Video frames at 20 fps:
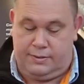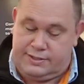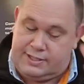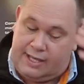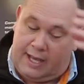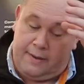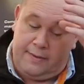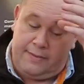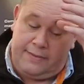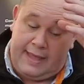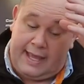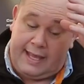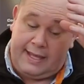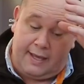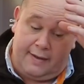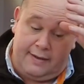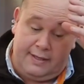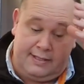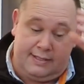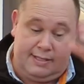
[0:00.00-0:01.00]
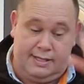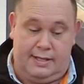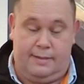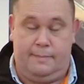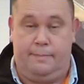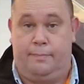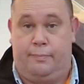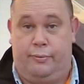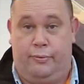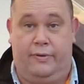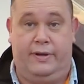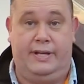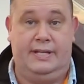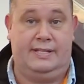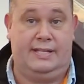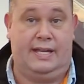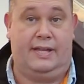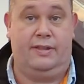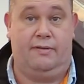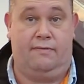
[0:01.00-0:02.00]
So they're going to
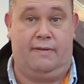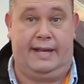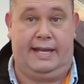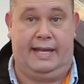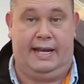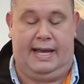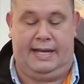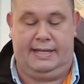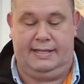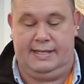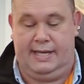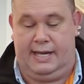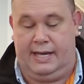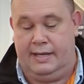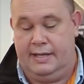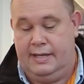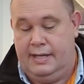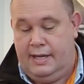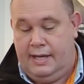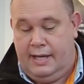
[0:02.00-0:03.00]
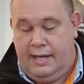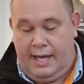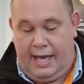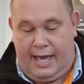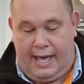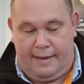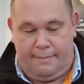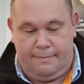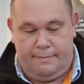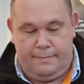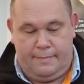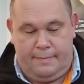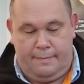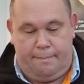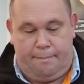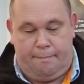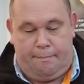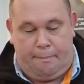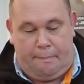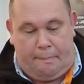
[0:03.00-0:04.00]
preset the regulator,
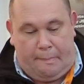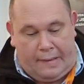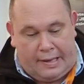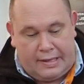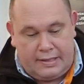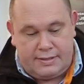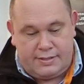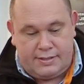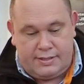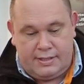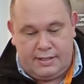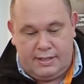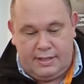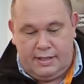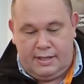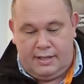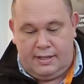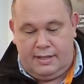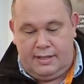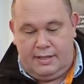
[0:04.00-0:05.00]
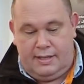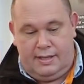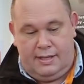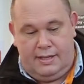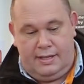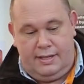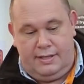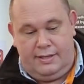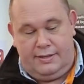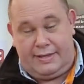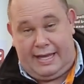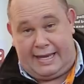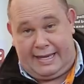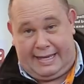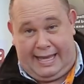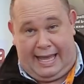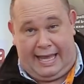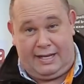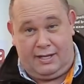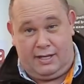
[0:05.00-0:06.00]
but
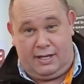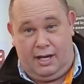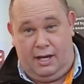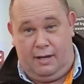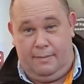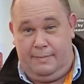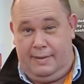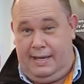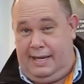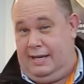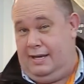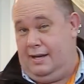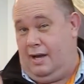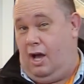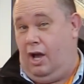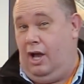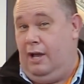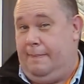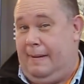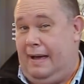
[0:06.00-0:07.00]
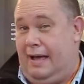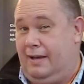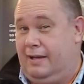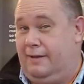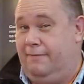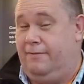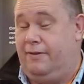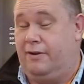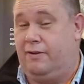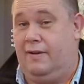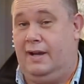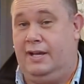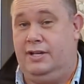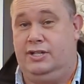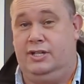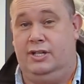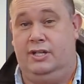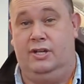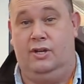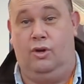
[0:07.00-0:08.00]
that can come in a high power
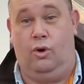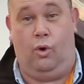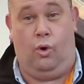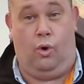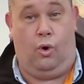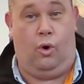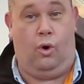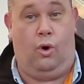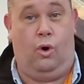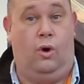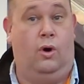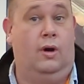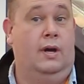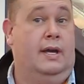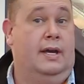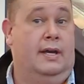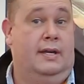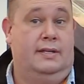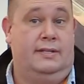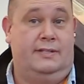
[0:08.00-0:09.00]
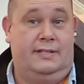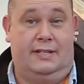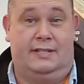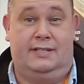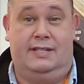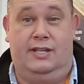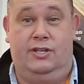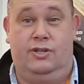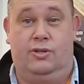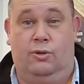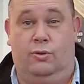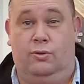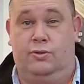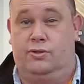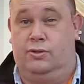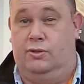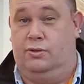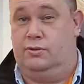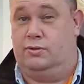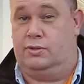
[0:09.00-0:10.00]
configuration or 16
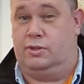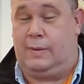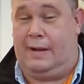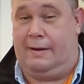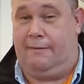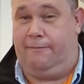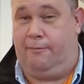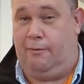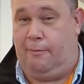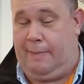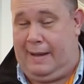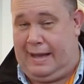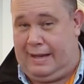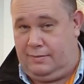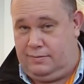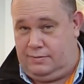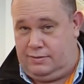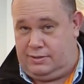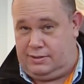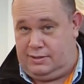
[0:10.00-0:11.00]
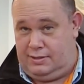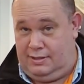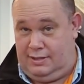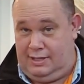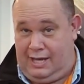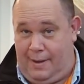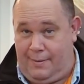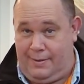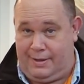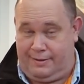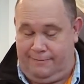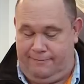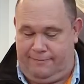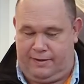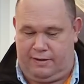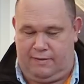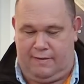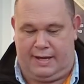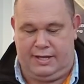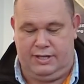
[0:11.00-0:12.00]
joules or 12 foot-pounds lower
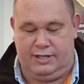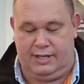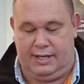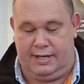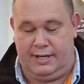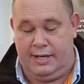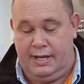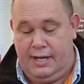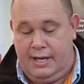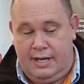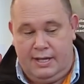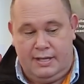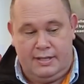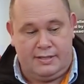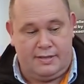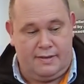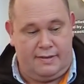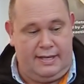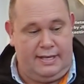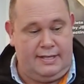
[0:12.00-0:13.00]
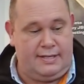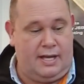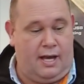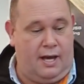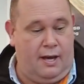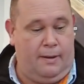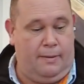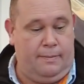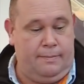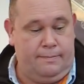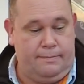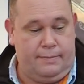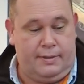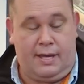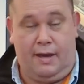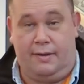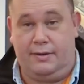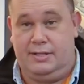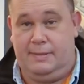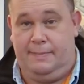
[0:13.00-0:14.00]
configuration. So these are
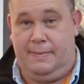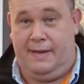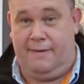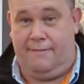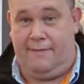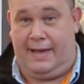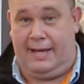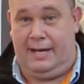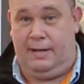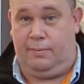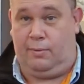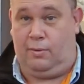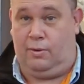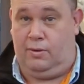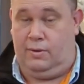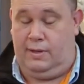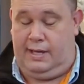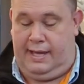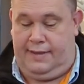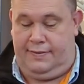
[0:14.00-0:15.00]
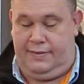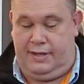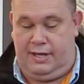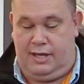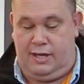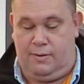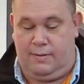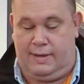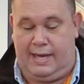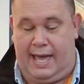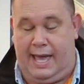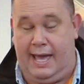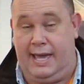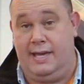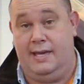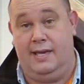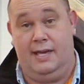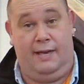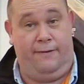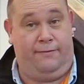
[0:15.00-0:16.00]
going to be available in the
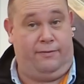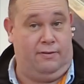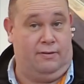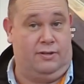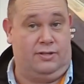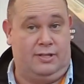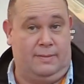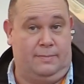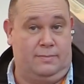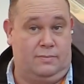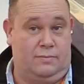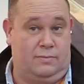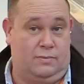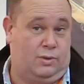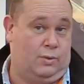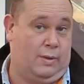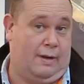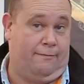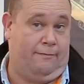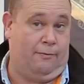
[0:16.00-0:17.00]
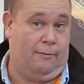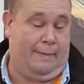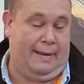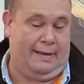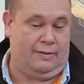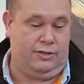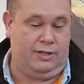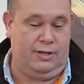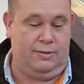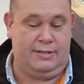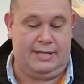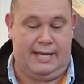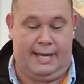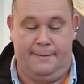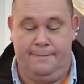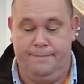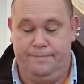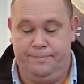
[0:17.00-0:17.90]
UK if you're a sub 12 foot-pound shooter.